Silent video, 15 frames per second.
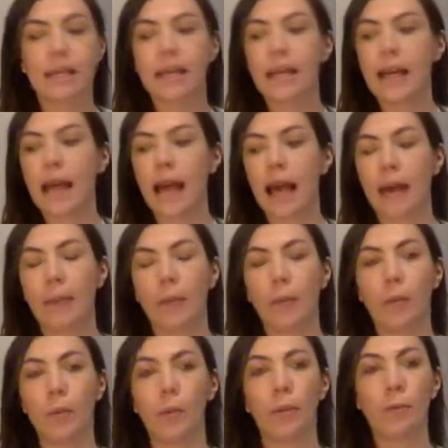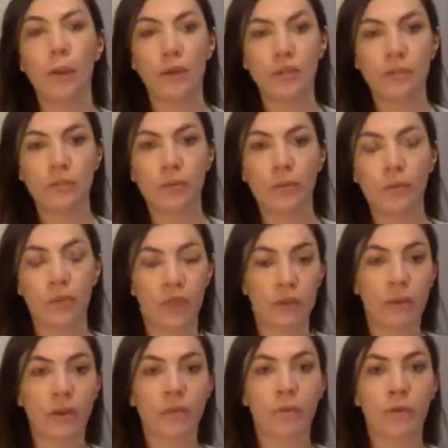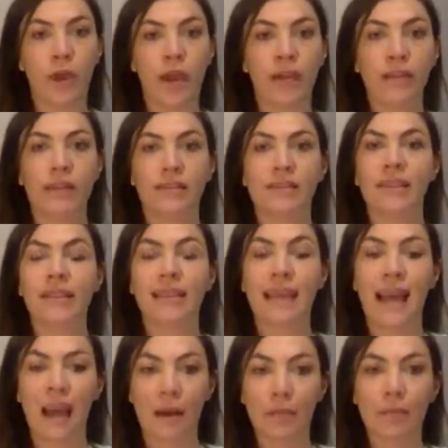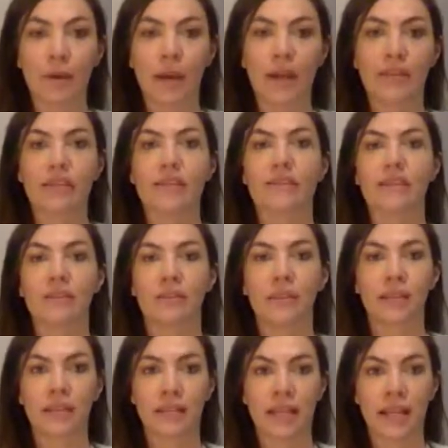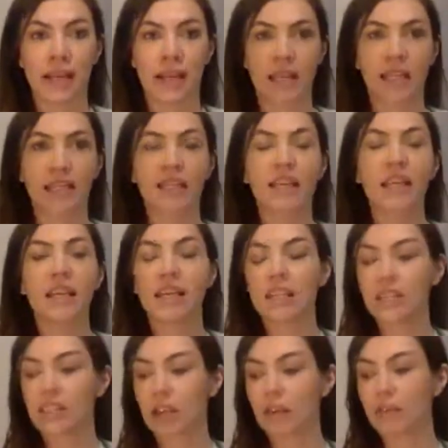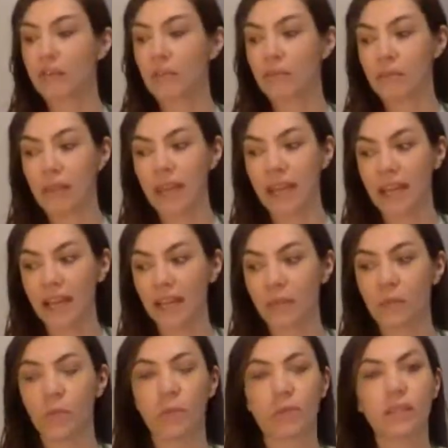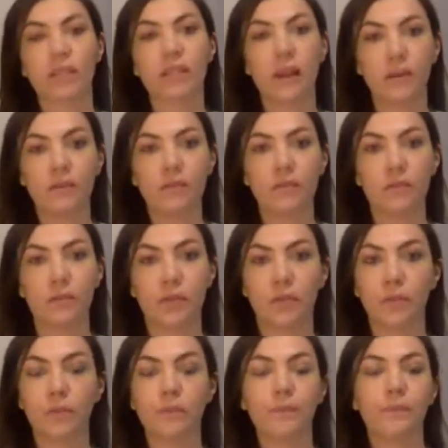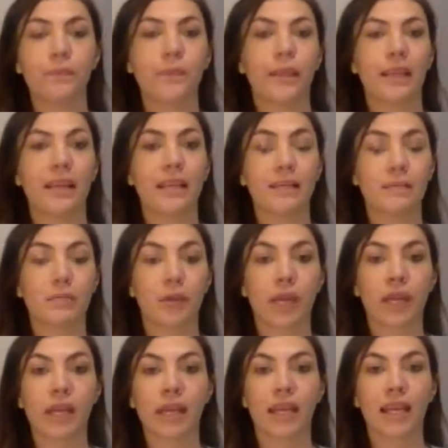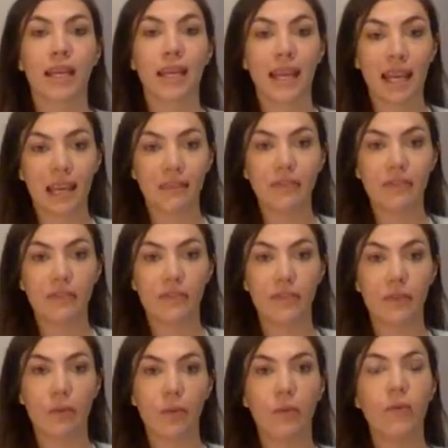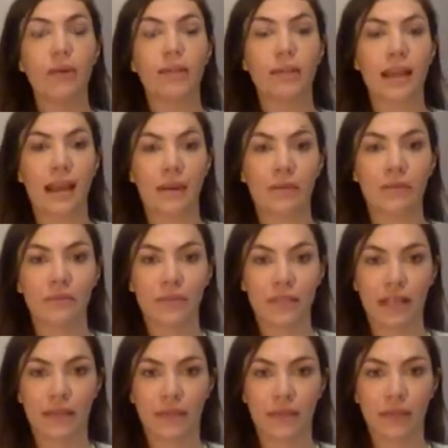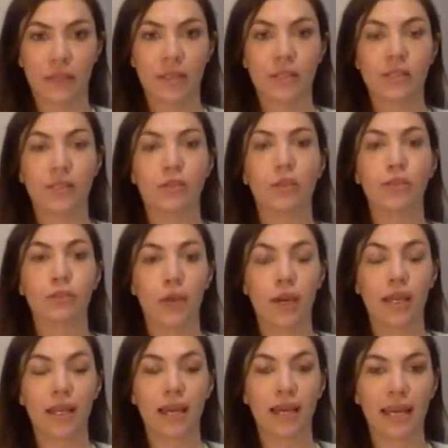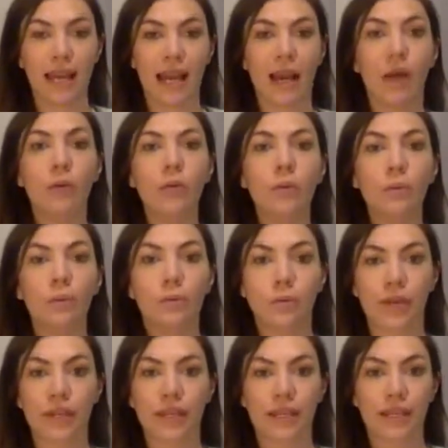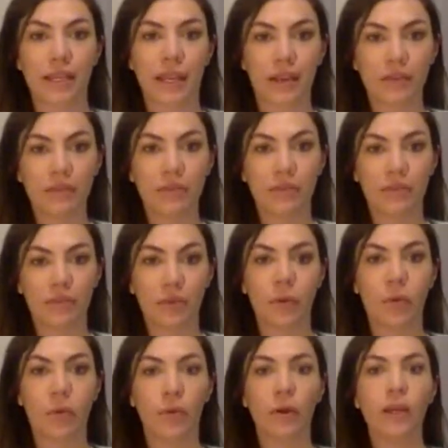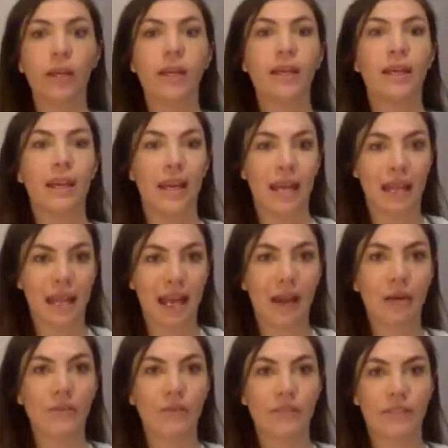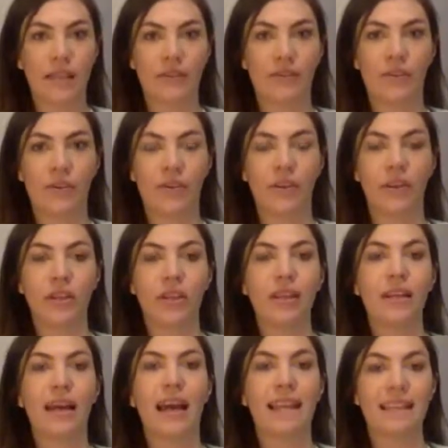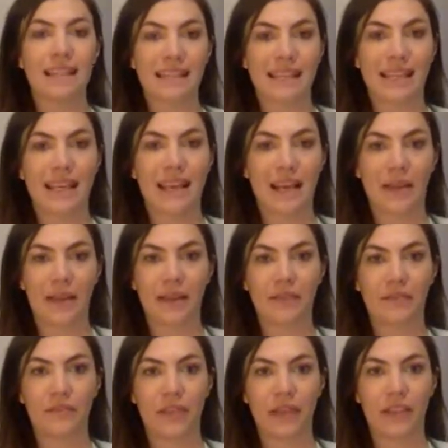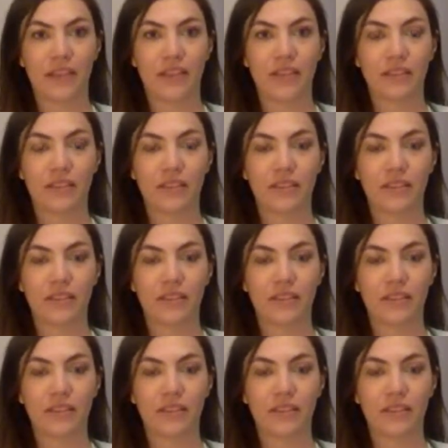The most important thing about the breath is that the out breath is longer than the in. So for me, what's comfortable is breathing in for 4 and out for 7. So try that now, breathing in for 4 and out for 7, and see how that feels.